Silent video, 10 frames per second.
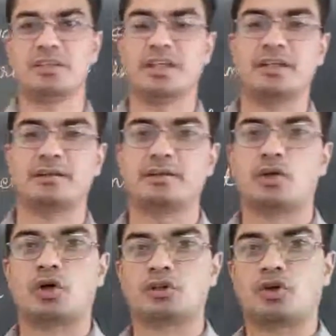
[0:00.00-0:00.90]

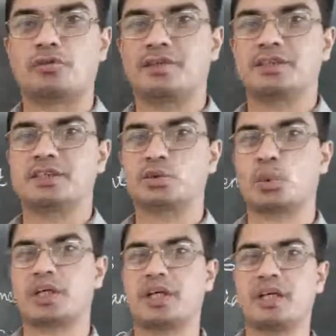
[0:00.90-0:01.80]
then all the officers
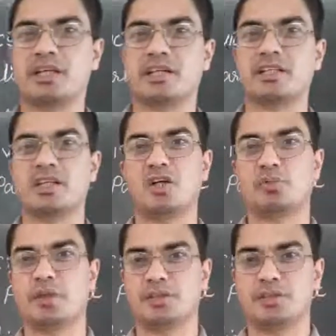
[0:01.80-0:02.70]
working under the
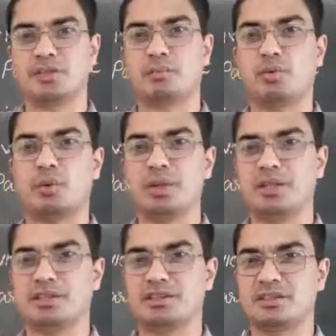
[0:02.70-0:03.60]
government, the
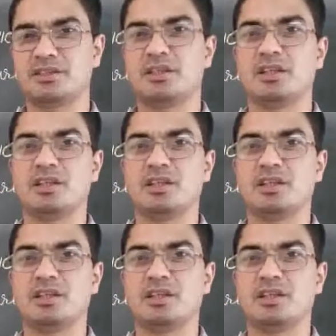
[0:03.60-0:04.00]
police,